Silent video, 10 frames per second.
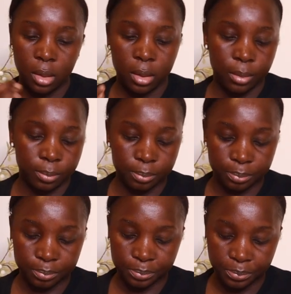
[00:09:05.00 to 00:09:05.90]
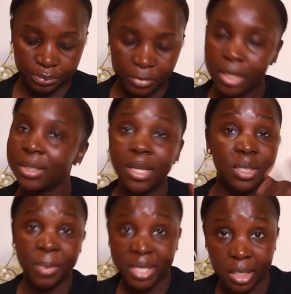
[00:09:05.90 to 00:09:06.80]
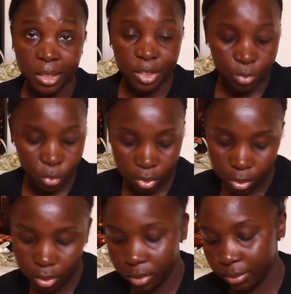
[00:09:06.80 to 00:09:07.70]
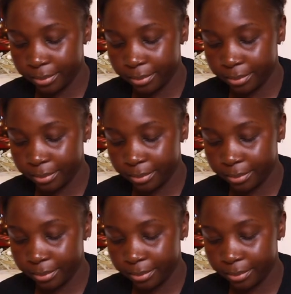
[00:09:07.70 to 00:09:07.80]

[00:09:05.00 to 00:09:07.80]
um, it's, it's basically smoother.